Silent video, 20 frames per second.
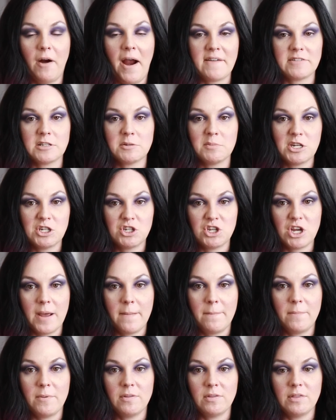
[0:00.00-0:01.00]

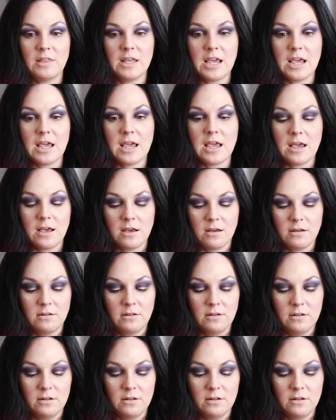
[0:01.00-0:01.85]
craftsmanship, the